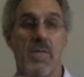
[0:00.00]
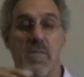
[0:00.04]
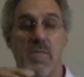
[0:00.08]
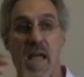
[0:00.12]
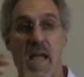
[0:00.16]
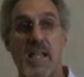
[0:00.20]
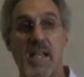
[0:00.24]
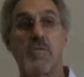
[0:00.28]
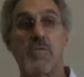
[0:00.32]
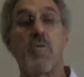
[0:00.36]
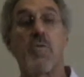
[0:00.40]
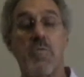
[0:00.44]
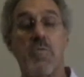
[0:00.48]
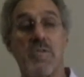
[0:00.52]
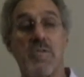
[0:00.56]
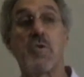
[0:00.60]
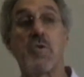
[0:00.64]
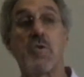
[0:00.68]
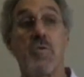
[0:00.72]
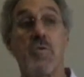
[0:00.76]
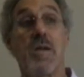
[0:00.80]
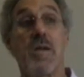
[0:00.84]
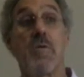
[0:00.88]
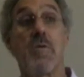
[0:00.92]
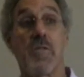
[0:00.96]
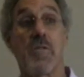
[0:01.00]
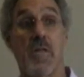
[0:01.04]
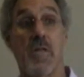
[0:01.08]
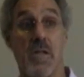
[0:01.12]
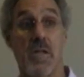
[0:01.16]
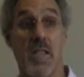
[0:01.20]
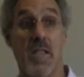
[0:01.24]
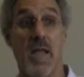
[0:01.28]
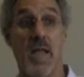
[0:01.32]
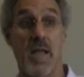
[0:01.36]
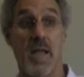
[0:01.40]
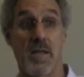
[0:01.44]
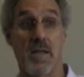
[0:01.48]
That's what we're doing with our
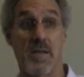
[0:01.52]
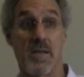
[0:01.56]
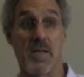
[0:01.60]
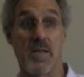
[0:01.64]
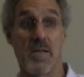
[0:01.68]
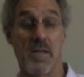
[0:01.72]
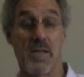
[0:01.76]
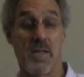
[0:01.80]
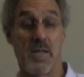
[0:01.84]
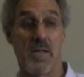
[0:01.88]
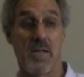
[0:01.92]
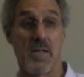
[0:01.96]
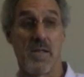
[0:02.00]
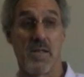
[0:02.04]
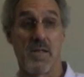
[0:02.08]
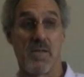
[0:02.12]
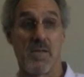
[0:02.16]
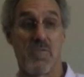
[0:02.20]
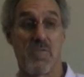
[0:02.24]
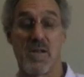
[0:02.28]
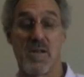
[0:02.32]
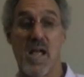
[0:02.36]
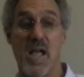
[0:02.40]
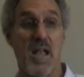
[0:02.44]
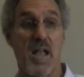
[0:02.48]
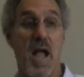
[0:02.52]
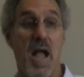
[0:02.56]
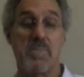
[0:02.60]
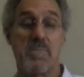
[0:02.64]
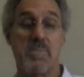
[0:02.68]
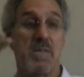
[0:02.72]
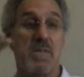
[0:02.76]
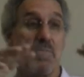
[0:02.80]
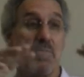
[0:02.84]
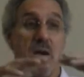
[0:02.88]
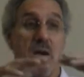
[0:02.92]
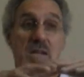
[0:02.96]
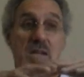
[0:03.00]
land. We're not
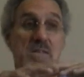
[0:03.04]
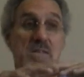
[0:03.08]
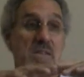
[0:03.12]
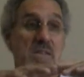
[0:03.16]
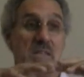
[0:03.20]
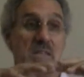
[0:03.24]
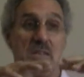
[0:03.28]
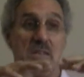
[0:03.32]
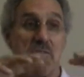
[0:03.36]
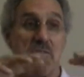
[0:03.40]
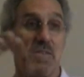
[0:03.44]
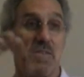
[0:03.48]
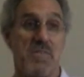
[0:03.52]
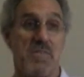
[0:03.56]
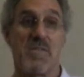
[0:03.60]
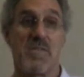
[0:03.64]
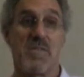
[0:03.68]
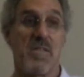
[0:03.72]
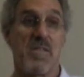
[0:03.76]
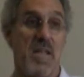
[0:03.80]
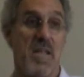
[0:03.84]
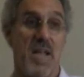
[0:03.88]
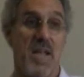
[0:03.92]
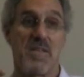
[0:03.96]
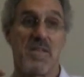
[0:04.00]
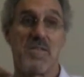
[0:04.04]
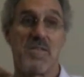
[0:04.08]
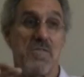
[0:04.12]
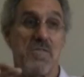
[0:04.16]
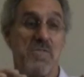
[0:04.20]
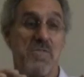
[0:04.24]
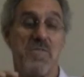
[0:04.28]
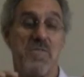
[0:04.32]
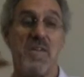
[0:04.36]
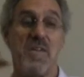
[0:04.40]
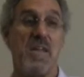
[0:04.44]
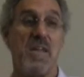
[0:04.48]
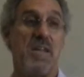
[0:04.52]
optimizing the use of the land to
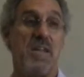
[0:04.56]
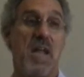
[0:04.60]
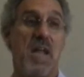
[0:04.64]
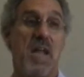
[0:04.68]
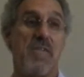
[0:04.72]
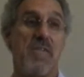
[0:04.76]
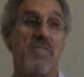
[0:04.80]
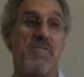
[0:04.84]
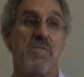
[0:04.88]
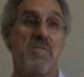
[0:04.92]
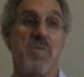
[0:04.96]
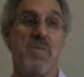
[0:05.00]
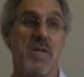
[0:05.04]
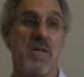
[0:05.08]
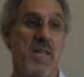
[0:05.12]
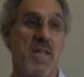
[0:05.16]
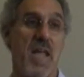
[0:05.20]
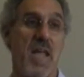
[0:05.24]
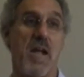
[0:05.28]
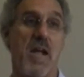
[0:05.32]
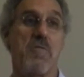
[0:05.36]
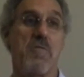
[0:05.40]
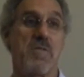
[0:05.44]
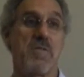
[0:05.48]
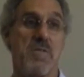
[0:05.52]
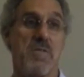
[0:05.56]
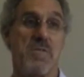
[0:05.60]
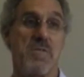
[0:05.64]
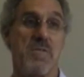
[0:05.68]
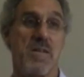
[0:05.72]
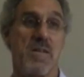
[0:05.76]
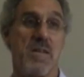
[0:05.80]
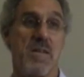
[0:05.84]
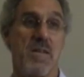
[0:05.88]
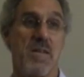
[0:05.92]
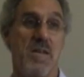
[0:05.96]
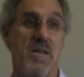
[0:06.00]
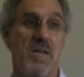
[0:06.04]
feed everybody
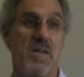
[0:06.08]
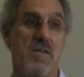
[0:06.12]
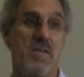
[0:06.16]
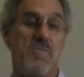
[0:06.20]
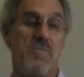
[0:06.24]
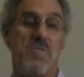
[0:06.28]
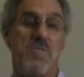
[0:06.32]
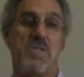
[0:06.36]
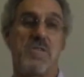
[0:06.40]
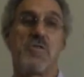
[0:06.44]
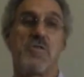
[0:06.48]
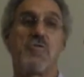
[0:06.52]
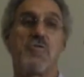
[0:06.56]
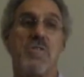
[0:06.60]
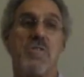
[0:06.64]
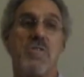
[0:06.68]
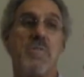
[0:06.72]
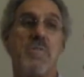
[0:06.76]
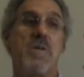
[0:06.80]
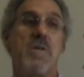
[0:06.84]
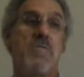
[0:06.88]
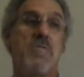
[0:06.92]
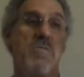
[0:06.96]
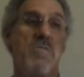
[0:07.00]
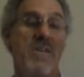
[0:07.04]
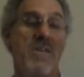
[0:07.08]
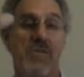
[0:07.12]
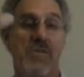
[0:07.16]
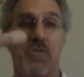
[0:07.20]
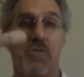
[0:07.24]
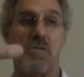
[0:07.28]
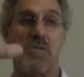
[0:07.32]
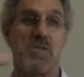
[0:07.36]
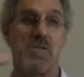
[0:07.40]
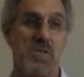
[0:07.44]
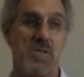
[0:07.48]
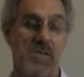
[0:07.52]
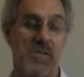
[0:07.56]
equitably. We're streaming
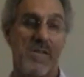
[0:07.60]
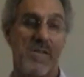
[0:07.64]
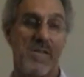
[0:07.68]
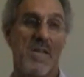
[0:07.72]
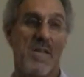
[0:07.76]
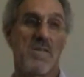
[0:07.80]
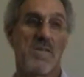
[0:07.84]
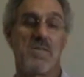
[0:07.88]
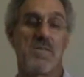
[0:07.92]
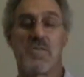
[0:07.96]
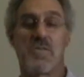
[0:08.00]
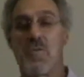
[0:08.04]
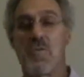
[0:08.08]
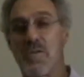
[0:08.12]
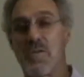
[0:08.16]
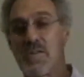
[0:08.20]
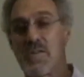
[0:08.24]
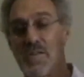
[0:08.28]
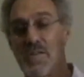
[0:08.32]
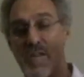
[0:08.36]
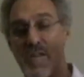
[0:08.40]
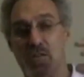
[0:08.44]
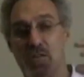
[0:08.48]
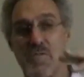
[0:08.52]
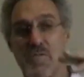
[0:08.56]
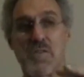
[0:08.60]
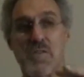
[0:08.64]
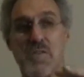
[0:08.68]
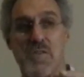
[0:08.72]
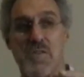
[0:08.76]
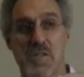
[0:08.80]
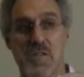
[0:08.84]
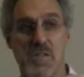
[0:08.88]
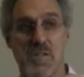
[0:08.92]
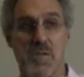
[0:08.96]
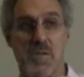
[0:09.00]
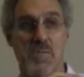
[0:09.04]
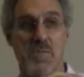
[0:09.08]
resources towards industrial
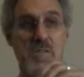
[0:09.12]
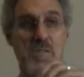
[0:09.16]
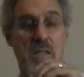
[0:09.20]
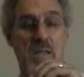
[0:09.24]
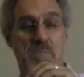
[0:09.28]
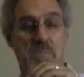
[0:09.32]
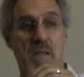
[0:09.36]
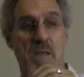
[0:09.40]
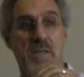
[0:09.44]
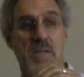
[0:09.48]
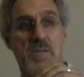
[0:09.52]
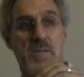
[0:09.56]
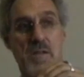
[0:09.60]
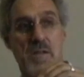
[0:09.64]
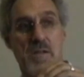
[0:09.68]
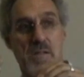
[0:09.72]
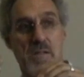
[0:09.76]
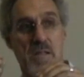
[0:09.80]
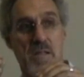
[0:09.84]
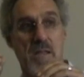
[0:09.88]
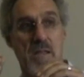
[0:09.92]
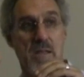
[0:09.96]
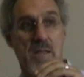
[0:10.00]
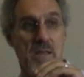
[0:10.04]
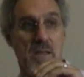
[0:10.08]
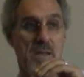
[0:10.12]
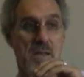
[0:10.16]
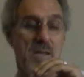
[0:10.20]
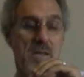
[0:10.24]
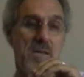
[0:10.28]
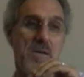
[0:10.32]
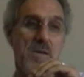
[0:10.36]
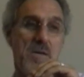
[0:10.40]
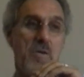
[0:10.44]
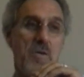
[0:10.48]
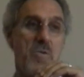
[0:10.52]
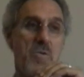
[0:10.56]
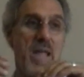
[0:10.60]
systems that basically
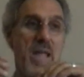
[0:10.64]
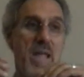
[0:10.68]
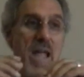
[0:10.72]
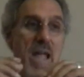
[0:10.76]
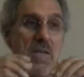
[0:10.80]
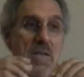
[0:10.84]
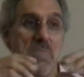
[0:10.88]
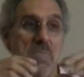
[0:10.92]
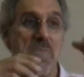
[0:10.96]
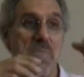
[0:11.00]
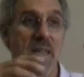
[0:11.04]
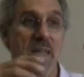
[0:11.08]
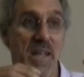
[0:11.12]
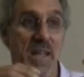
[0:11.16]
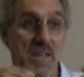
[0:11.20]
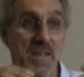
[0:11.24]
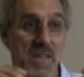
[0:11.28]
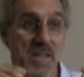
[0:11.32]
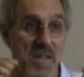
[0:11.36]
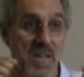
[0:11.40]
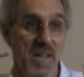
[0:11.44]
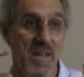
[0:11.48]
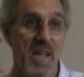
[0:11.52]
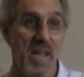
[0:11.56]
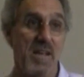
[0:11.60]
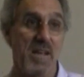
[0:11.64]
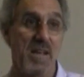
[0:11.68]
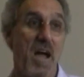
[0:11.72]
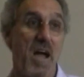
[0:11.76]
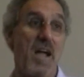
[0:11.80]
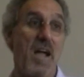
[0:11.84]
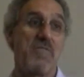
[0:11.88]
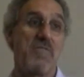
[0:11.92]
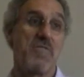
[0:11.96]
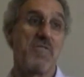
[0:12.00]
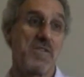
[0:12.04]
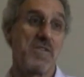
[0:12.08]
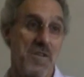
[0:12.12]
create meat and
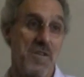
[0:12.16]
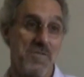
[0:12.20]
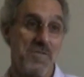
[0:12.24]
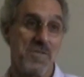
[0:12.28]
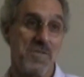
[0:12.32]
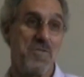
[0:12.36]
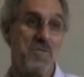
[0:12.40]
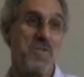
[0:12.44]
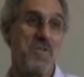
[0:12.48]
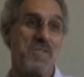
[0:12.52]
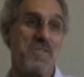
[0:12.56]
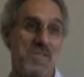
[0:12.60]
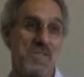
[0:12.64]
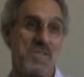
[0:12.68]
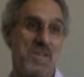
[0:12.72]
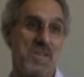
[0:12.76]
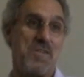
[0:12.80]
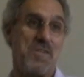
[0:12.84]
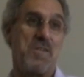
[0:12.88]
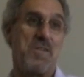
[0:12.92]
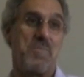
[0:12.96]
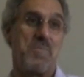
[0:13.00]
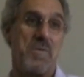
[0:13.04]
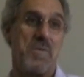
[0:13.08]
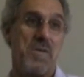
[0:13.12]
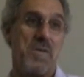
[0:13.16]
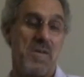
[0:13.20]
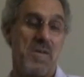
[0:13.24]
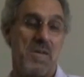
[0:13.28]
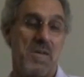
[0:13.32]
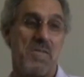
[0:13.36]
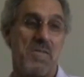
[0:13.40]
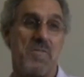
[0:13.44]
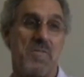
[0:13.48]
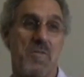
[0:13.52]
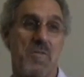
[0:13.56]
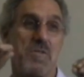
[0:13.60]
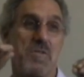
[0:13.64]
high fructose corn syrup
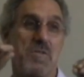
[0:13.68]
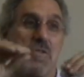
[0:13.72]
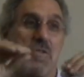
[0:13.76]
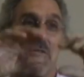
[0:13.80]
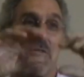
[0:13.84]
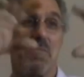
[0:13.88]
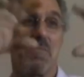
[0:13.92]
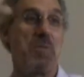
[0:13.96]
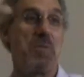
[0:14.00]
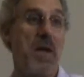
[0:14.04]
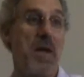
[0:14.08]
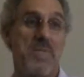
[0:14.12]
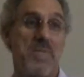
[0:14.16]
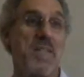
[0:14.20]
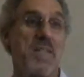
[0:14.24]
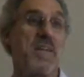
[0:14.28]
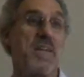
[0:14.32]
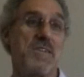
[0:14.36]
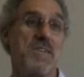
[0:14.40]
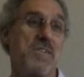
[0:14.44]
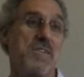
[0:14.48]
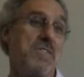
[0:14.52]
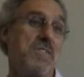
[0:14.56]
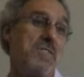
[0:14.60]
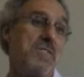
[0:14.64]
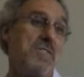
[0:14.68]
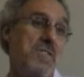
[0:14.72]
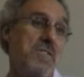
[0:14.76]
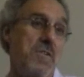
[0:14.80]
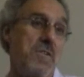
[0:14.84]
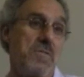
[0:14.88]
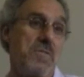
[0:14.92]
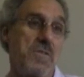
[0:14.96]
for certain populations.